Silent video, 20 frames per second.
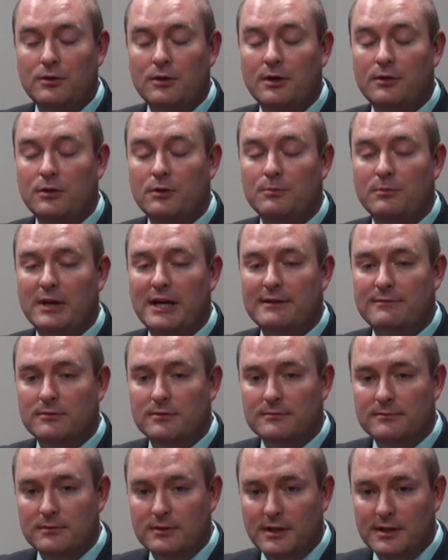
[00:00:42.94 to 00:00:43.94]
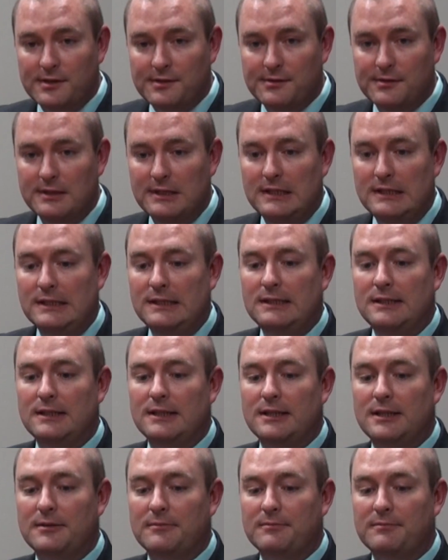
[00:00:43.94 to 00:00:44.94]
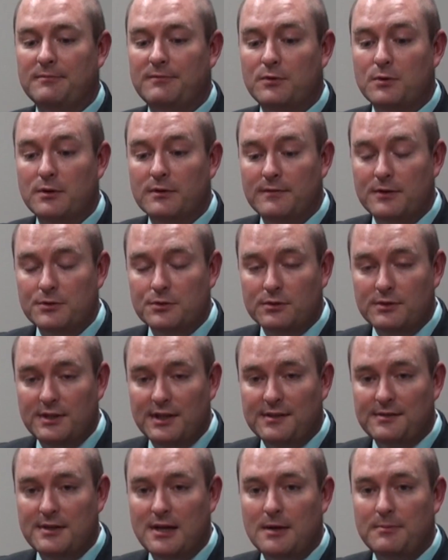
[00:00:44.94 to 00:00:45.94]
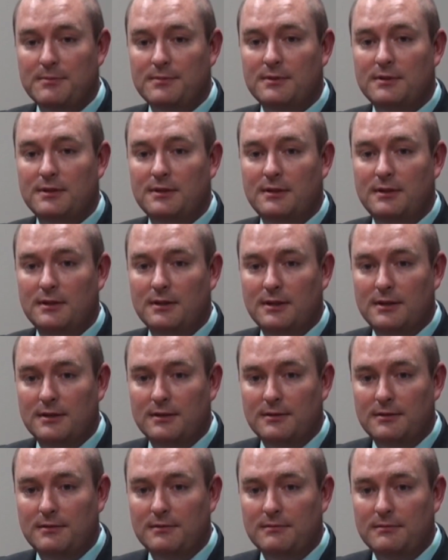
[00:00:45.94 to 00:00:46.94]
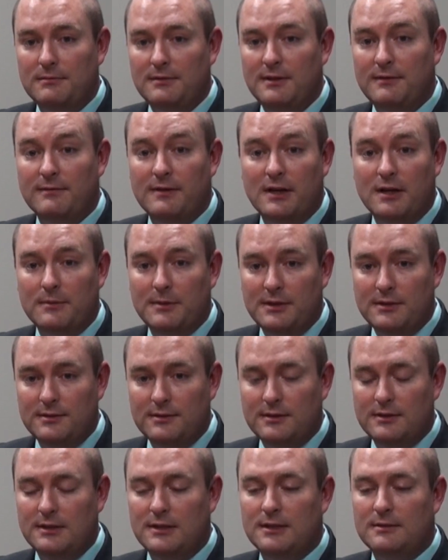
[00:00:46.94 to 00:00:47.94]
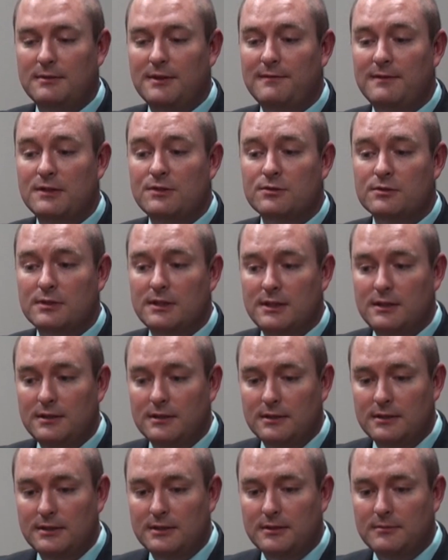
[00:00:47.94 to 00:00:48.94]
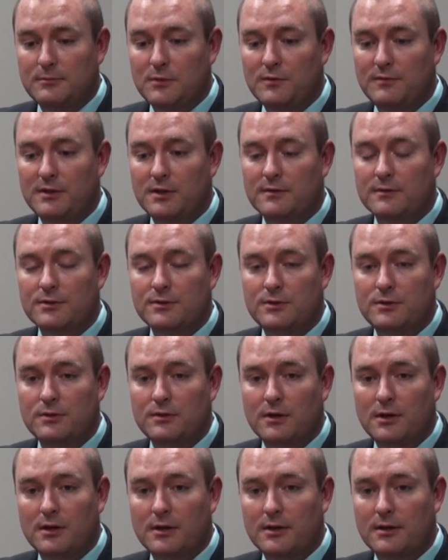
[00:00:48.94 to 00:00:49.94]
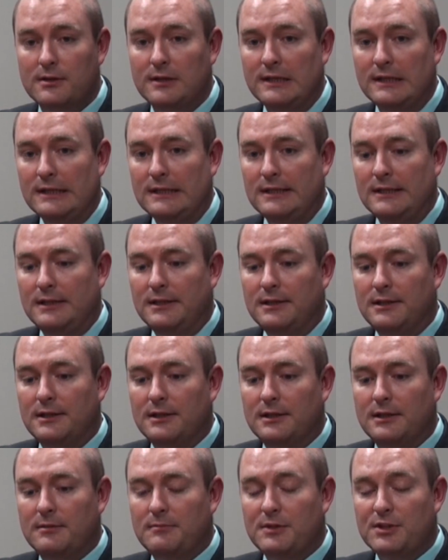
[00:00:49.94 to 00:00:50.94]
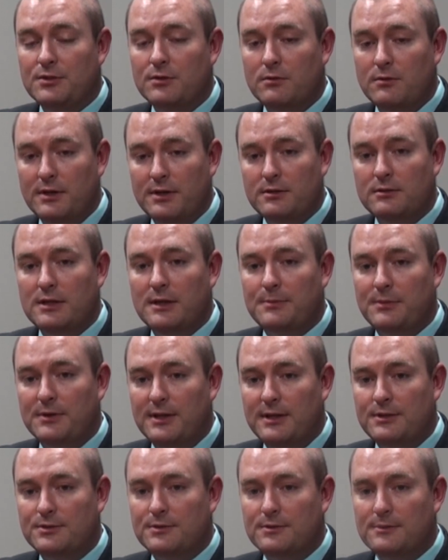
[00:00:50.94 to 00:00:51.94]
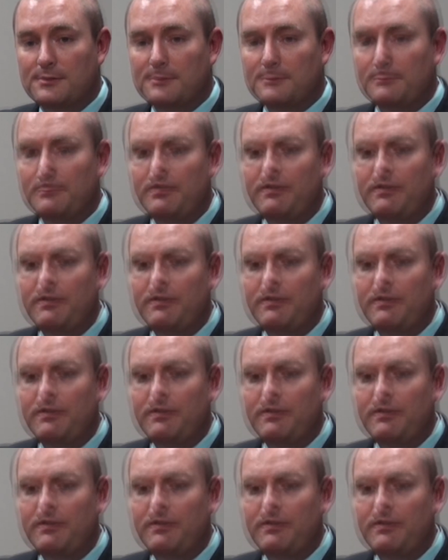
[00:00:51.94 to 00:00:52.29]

a new platform for us for a virtual desktop environment, eventually moving over to our mission critical applications.